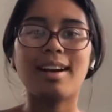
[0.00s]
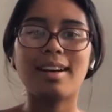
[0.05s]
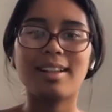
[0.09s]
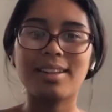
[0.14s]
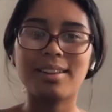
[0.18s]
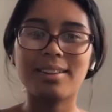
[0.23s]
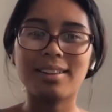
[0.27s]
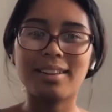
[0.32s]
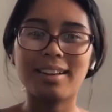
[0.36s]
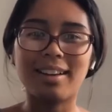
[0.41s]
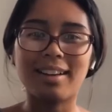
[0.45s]

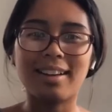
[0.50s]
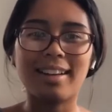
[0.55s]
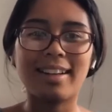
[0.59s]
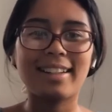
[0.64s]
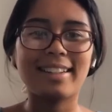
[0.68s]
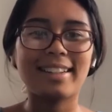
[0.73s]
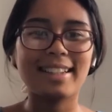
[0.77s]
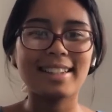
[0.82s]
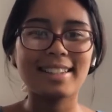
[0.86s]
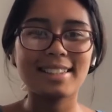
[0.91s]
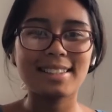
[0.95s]

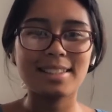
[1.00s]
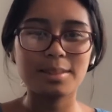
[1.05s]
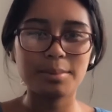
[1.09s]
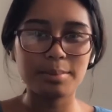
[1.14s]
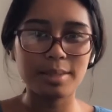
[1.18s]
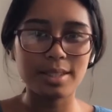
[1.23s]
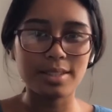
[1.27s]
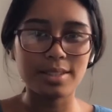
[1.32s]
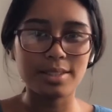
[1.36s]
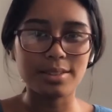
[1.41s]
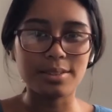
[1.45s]
Aloha and nice
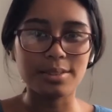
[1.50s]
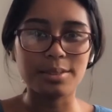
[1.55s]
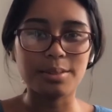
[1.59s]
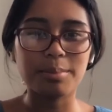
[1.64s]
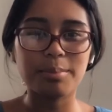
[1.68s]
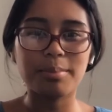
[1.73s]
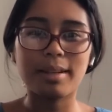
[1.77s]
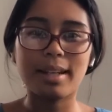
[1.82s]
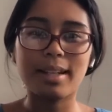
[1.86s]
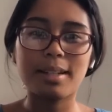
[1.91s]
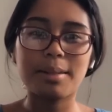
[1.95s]
to meet
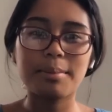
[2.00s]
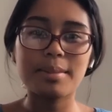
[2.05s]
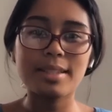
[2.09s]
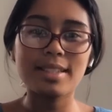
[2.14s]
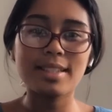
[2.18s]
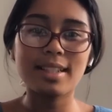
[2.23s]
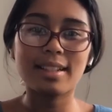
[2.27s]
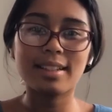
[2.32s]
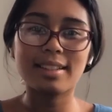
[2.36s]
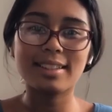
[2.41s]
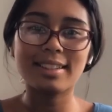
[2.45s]
you. My
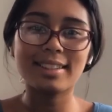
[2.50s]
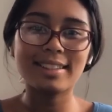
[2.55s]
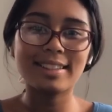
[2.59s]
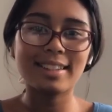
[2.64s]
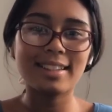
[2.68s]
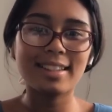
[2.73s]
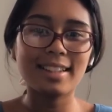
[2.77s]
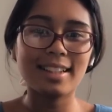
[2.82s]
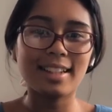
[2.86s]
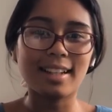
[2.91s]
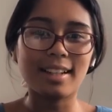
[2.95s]
name is
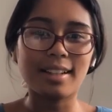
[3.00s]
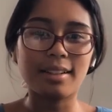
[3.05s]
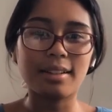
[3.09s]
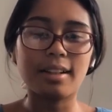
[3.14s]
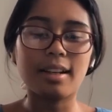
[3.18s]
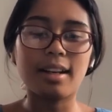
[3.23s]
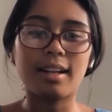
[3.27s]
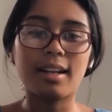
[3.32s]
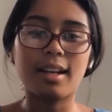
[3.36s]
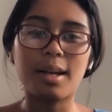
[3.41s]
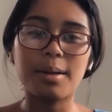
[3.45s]
Ariell
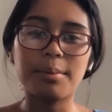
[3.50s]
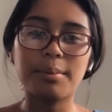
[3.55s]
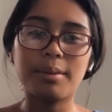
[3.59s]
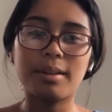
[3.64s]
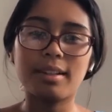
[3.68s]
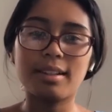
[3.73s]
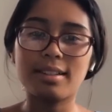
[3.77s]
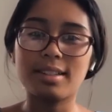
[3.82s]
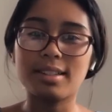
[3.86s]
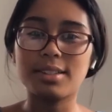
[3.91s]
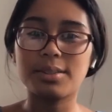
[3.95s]
Siliado and I
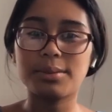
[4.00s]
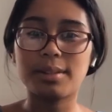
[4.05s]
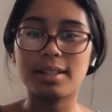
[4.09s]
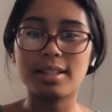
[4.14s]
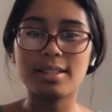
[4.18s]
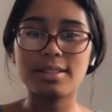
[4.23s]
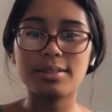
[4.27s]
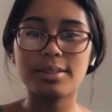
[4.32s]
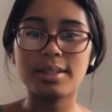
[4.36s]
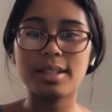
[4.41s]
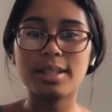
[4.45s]
am one of
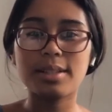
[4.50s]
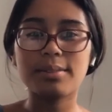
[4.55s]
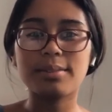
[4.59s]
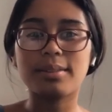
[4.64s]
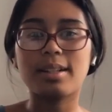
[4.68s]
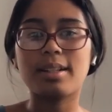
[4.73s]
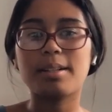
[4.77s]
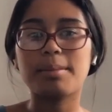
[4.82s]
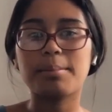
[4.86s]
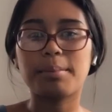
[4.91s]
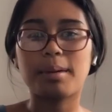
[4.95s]
the
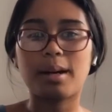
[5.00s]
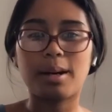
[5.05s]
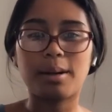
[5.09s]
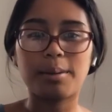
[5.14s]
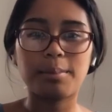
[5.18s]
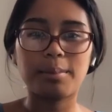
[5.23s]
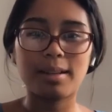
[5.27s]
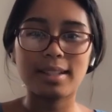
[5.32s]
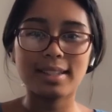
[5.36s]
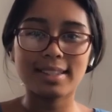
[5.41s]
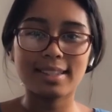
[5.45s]
2021
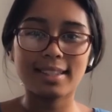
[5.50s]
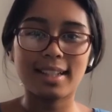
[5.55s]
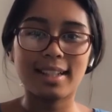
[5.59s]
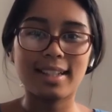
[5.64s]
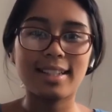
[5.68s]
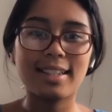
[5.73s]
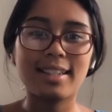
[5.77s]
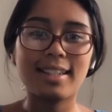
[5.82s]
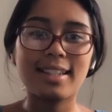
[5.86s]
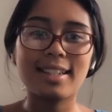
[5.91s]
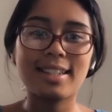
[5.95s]
Paubox
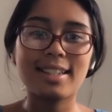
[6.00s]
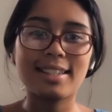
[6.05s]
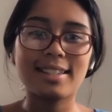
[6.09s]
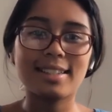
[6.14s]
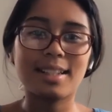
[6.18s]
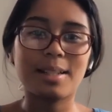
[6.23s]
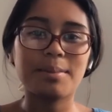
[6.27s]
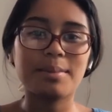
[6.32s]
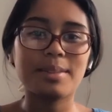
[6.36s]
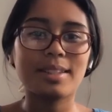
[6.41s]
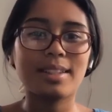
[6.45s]

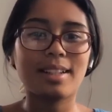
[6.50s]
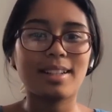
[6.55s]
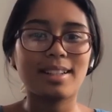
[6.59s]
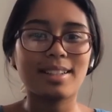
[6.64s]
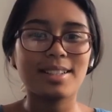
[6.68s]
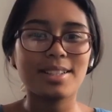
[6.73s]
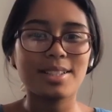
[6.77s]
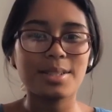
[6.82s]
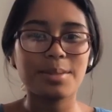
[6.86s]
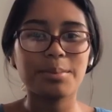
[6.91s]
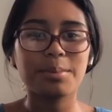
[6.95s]
Kahikina STEM
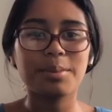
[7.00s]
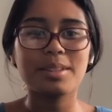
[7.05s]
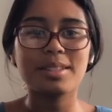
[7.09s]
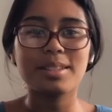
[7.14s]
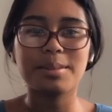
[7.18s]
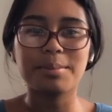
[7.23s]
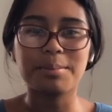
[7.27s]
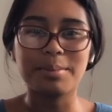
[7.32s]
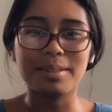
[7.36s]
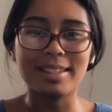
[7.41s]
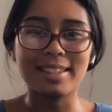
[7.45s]
Scholarship
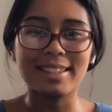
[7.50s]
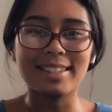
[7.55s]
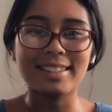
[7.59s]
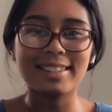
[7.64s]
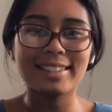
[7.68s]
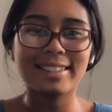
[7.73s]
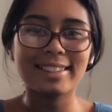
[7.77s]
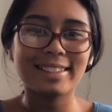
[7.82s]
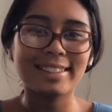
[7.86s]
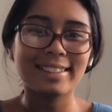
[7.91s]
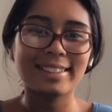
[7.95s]

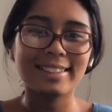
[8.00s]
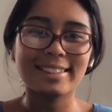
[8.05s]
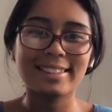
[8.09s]
recipients.